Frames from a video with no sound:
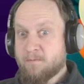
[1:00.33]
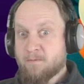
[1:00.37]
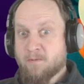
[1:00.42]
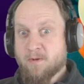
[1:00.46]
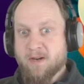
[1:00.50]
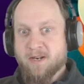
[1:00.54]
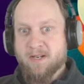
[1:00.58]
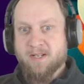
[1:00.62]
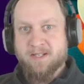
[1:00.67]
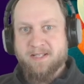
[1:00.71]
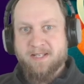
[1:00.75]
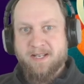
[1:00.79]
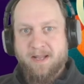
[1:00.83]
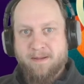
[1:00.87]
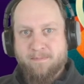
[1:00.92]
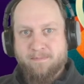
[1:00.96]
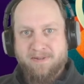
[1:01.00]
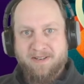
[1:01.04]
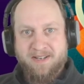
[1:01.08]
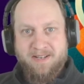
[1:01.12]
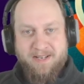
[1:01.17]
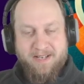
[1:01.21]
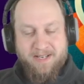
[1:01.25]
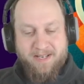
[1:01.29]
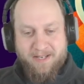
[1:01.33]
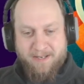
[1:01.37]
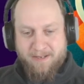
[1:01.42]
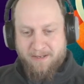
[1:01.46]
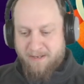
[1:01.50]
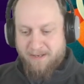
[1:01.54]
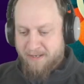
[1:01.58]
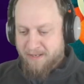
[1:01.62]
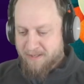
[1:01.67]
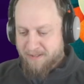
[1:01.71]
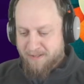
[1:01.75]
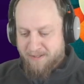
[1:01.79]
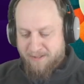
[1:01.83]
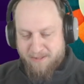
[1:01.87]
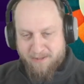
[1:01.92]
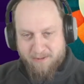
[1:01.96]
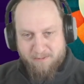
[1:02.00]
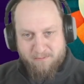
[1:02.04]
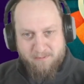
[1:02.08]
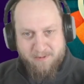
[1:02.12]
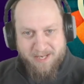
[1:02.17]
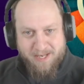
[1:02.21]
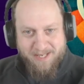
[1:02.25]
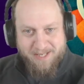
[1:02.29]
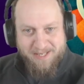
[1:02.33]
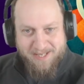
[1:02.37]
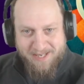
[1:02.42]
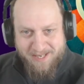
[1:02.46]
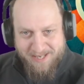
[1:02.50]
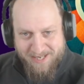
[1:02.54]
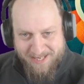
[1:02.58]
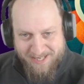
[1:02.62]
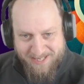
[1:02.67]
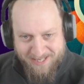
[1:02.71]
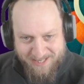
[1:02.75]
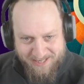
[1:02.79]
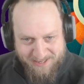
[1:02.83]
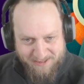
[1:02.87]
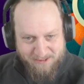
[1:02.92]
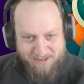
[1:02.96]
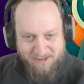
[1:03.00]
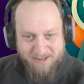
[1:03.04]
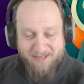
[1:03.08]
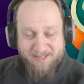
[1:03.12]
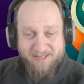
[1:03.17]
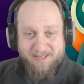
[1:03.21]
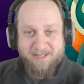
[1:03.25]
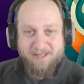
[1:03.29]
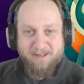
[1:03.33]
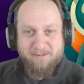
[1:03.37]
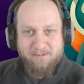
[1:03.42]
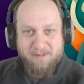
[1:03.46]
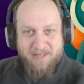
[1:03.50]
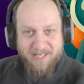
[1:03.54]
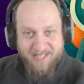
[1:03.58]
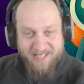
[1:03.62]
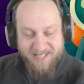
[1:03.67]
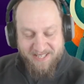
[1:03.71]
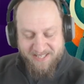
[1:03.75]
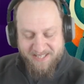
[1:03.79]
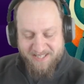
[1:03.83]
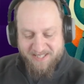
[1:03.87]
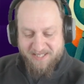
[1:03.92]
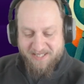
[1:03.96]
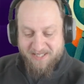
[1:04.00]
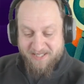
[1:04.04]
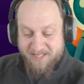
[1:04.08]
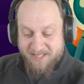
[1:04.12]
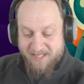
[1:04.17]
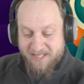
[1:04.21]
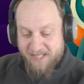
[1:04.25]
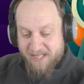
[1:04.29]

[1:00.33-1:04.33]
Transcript: what is happening, is it a weekday or is it a weekend?